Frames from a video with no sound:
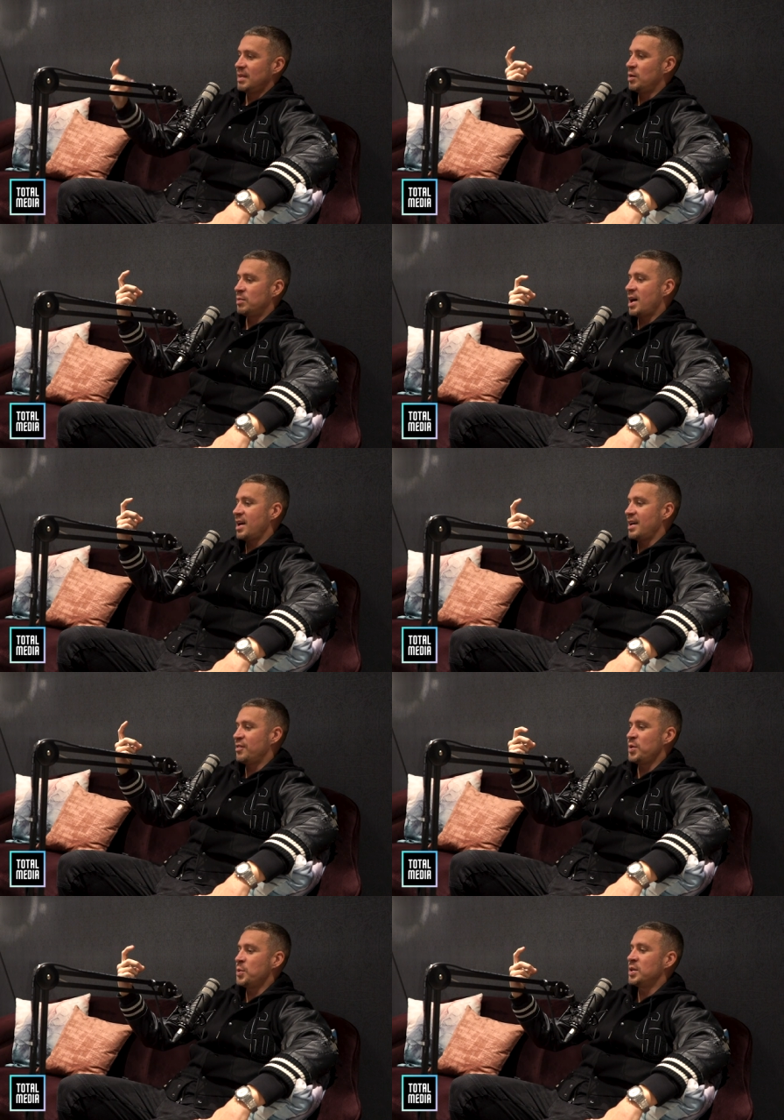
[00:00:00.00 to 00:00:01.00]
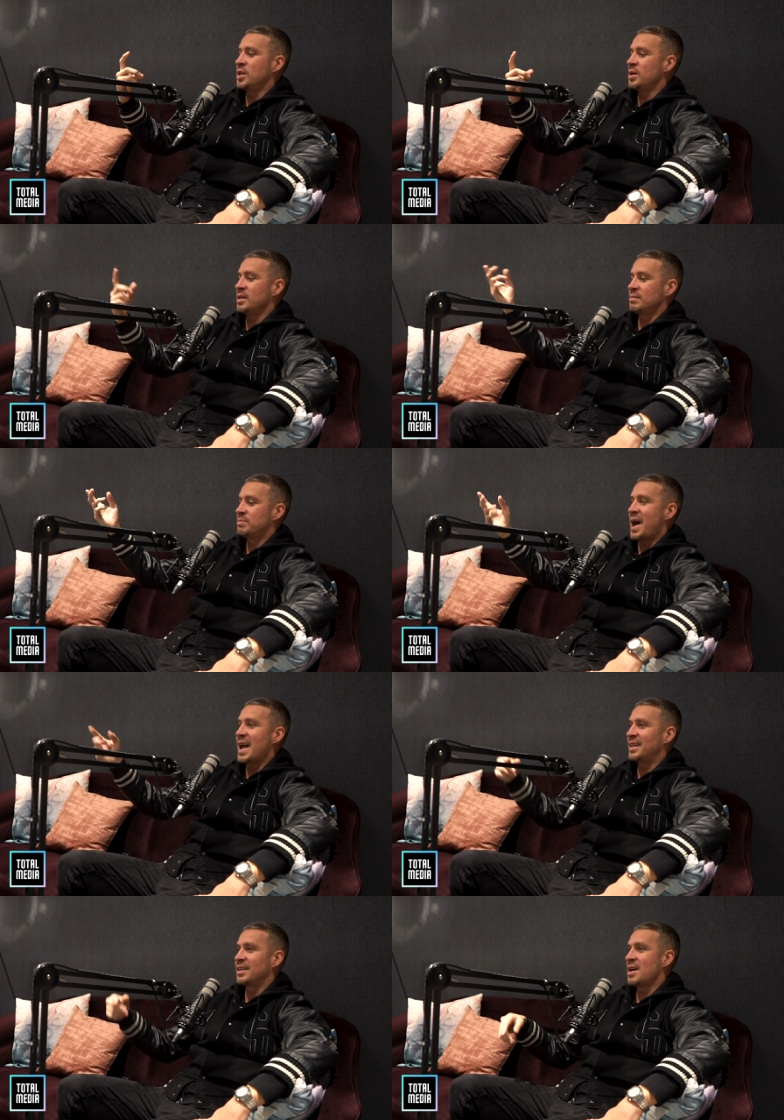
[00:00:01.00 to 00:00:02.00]
it was like if we were doing
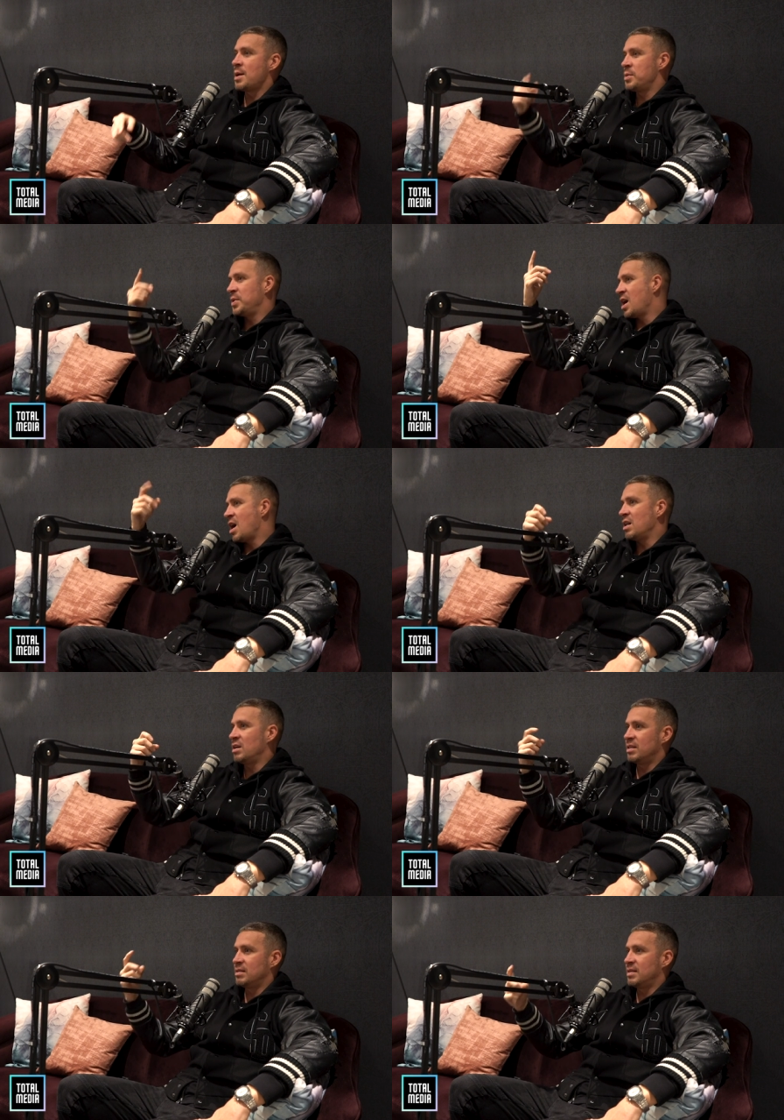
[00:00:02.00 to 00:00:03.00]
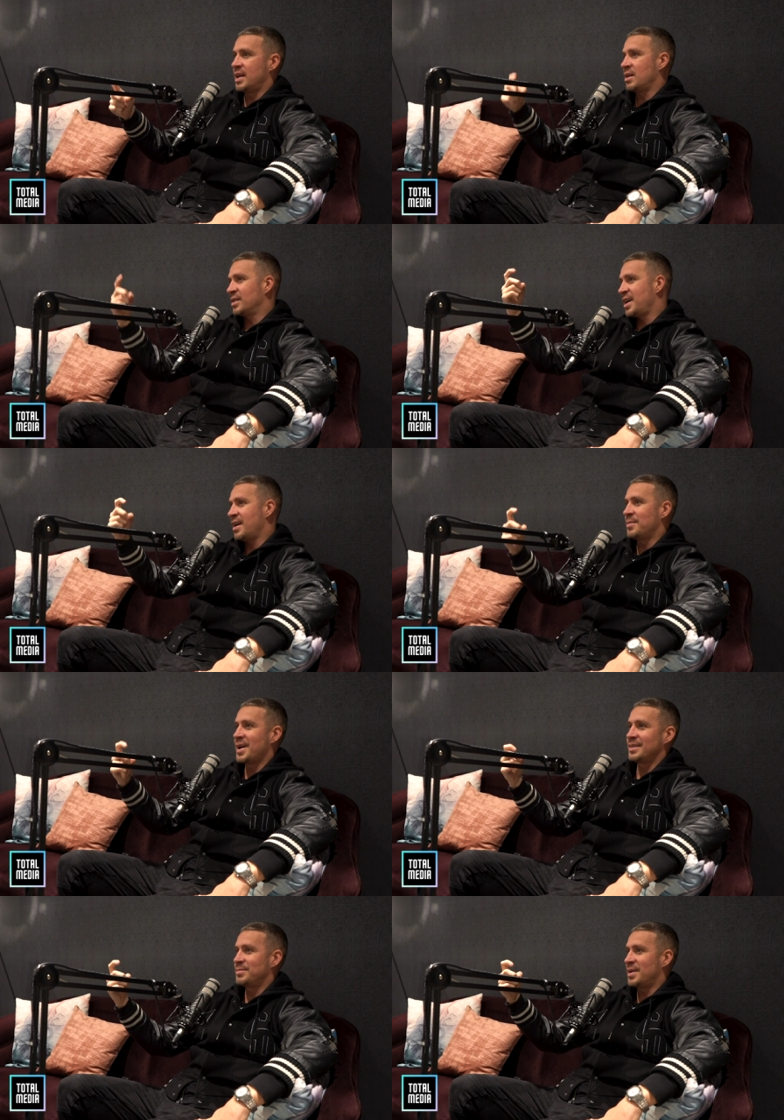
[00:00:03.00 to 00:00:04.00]
bad at the time, it'd be oh look, they don't care about the